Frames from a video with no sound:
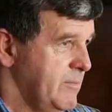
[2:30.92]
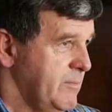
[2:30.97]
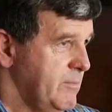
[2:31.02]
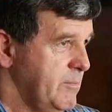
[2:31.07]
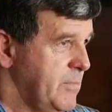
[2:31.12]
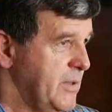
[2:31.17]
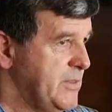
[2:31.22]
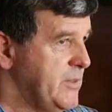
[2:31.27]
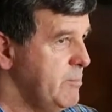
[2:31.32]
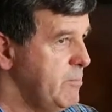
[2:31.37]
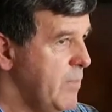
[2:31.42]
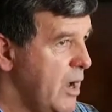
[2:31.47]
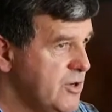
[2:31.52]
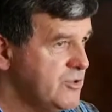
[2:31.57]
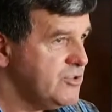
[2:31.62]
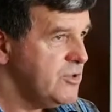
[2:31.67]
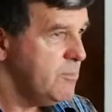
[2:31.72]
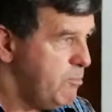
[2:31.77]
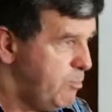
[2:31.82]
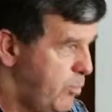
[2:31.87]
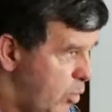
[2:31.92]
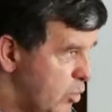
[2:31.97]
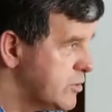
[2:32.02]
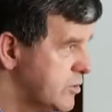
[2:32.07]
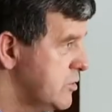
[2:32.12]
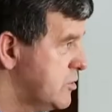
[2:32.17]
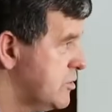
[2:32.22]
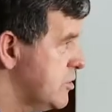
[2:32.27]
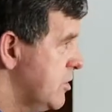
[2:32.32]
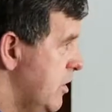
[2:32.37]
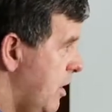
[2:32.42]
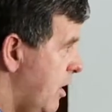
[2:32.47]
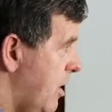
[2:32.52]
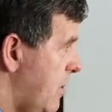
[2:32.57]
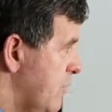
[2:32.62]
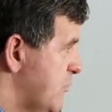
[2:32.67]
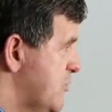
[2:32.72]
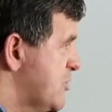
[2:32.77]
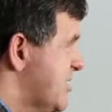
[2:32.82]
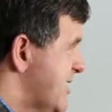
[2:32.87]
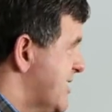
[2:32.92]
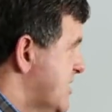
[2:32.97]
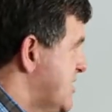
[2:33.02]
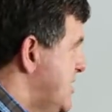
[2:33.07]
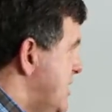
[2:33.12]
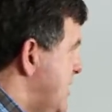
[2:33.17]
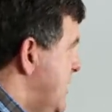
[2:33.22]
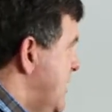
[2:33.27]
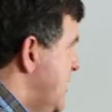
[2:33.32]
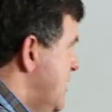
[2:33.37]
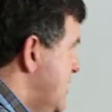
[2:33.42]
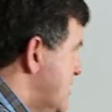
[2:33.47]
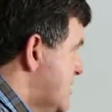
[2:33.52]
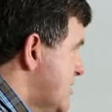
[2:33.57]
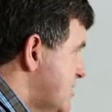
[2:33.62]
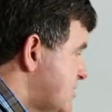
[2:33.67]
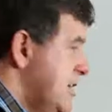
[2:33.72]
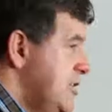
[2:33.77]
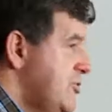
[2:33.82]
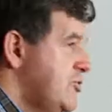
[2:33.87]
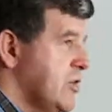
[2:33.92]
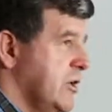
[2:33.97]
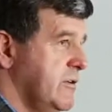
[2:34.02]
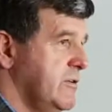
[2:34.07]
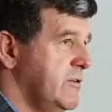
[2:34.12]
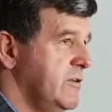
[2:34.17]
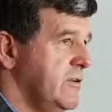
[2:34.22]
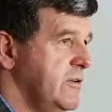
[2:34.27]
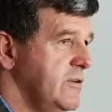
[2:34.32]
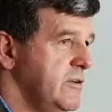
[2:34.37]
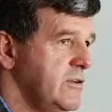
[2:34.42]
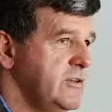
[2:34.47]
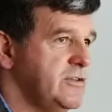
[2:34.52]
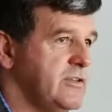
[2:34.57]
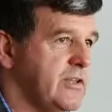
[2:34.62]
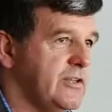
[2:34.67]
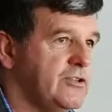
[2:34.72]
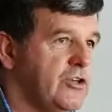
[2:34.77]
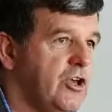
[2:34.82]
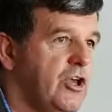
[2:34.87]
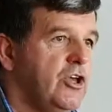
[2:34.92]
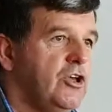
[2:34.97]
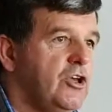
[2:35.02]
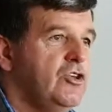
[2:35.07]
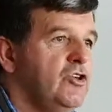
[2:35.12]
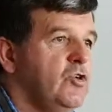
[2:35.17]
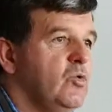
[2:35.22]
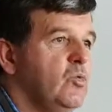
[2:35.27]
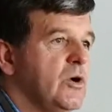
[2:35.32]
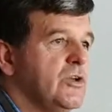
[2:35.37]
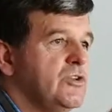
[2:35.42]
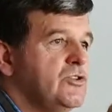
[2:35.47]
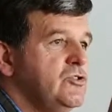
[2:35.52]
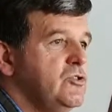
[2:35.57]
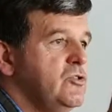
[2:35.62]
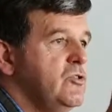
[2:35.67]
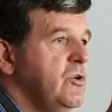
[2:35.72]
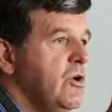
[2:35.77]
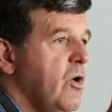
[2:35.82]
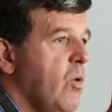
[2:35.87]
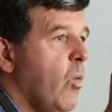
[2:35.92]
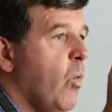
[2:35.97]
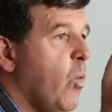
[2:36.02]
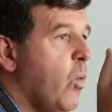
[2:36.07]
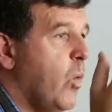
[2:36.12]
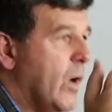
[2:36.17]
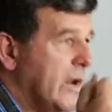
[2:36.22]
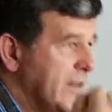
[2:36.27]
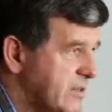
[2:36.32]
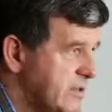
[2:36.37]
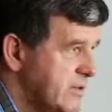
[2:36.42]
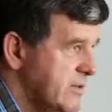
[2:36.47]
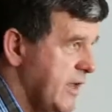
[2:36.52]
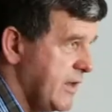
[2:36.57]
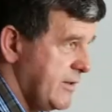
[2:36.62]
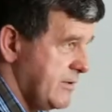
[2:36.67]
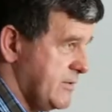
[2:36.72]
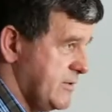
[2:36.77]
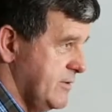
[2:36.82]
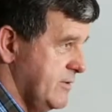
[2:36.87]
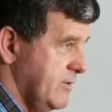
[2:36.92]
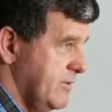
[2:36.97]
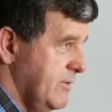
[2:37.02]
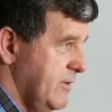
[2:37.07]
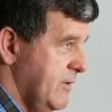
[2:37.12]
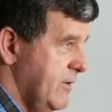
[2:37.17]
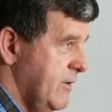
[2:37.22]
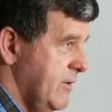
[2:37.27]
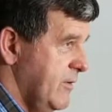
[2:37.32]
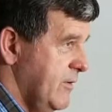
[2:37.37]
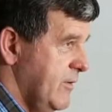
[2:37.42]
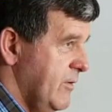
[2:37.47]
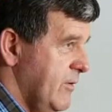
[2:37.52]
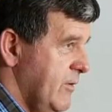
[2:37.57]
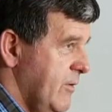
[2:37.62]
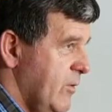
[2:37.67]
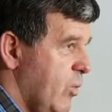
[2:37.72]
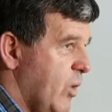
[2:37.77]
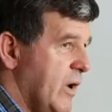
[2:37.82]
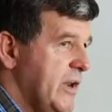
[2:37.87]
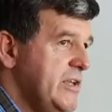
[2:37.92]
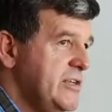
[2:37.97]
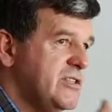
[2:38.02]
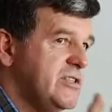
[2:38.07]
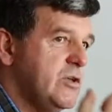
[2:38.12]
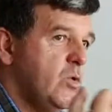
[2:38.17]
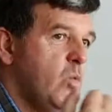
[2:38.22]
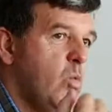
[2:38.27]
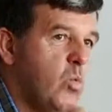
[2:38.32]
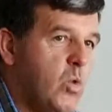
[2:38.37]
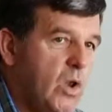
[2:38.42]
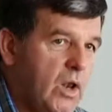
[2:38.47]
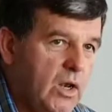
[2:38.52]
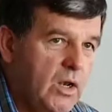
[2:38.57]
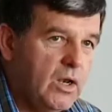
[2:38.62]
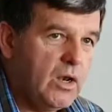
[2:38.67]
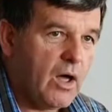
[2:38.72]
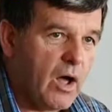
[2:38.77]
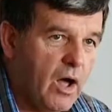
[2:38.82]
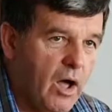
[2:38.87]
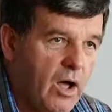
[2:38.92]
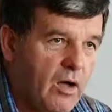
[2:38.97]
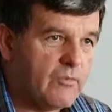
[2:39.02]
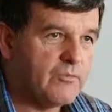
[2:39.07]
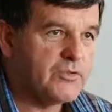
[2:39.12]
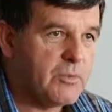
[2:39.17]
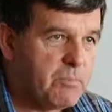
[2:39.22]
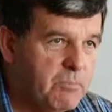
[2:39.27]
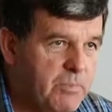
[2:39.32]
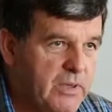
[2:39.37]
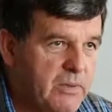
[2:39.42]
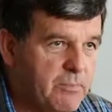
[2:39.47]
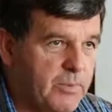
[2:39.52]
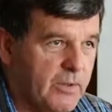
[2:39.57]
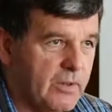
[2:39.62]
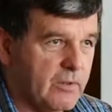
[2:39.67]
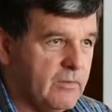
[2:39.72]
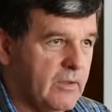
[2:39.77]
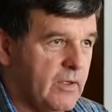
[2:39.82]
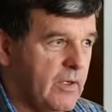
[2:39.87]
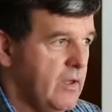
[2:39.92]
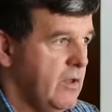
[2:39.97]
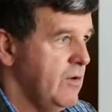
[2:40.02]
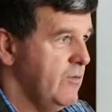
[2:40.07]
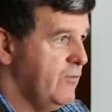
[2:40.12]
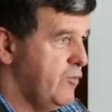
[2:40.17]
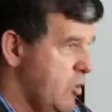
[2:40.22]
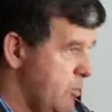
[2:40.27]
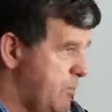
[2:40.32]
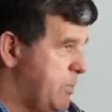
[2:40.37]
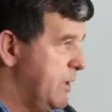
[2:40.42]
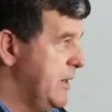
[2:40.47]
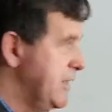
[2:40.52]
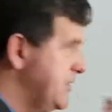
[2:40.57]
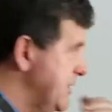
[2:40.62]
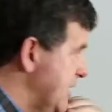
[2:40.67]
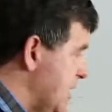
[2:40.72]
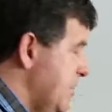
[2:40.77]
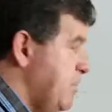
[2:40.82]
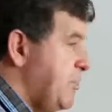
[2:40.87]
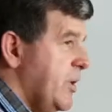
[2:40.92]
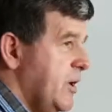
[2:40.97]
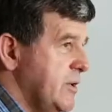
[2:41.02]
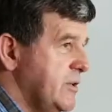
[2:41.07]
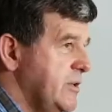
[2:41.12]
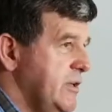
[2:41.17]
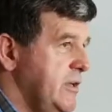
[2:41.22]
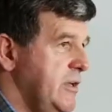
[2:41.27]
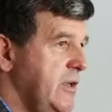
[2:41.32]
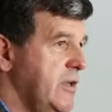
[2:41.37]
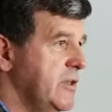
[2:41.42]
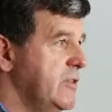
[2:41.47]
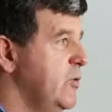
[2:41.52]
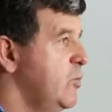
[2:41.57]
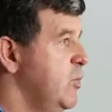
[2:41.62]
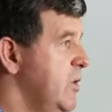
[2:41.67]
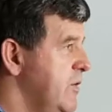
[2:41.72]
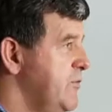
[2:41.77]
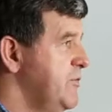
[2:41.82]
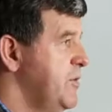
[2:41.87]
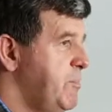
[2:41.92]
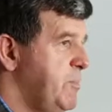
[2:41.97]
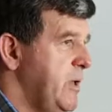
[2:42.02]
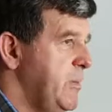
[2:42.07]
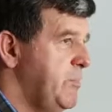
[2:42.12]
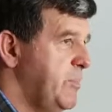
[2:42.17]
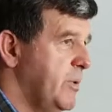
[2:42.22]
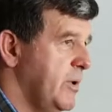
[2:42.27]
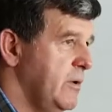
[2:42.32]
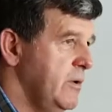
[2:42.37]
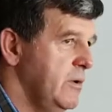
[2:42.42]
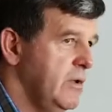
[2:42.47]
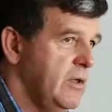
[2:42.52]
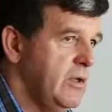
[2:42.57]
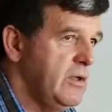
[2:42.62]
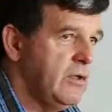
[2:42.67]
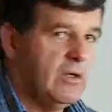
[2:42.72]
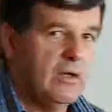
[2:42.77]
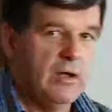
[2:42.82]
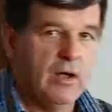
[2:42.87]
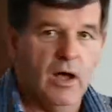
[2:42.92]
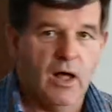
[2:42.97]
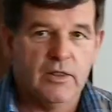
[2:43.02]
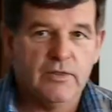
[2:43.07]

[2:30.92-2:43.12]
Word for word: but the most important of succeeding in secession is that you want to want it. What is the will of the people? For a political party, the will of the people are